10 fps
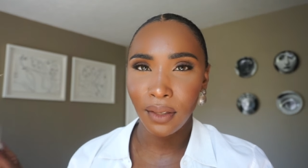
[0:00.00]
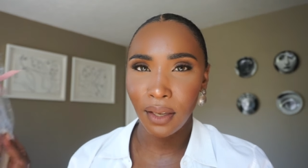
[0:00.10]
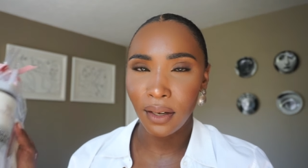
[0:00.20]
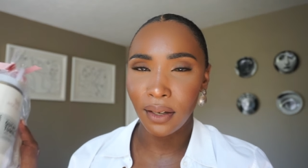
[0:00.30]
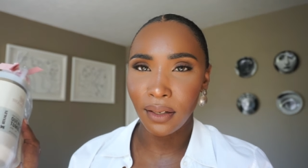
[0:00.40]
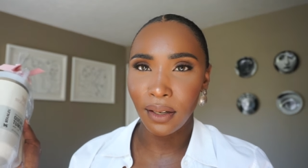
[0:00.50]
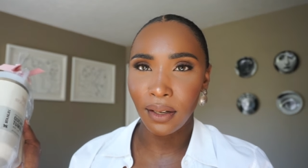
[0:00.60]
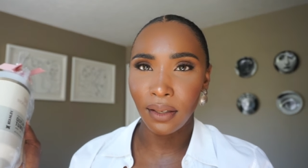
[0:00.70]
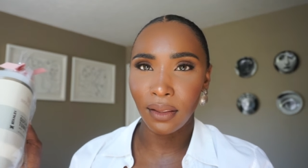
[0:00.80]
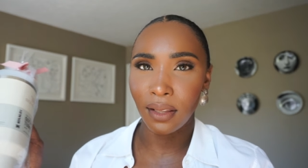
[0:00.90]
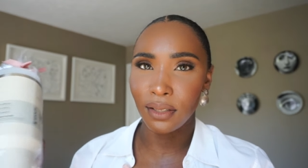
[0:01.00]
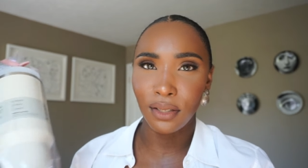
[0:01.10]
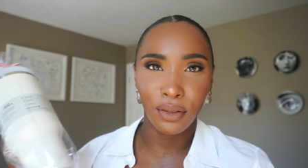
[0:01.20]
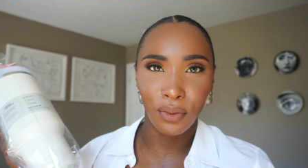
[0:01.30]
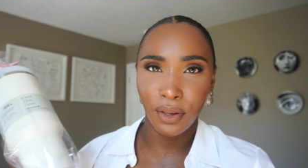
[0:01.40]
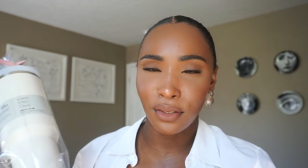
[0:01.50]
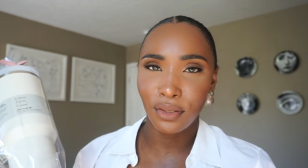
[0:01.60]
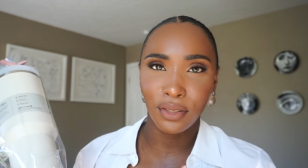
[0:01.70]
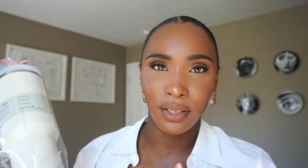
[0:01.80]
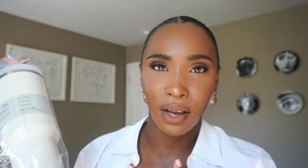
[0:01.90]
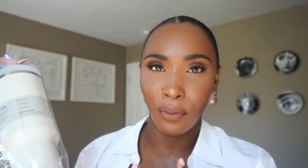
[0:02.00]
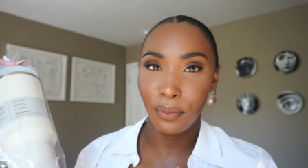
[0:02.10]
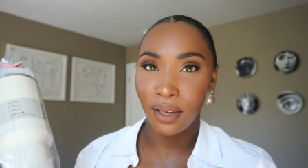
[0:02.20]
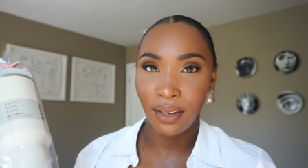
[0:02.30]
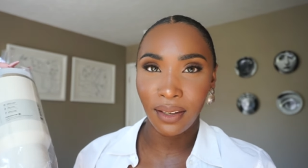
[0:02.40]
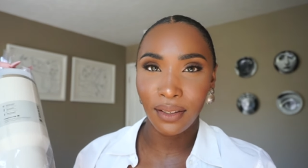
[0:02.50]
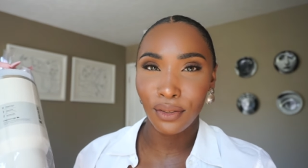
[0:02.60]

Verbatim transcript: and this is going to just help me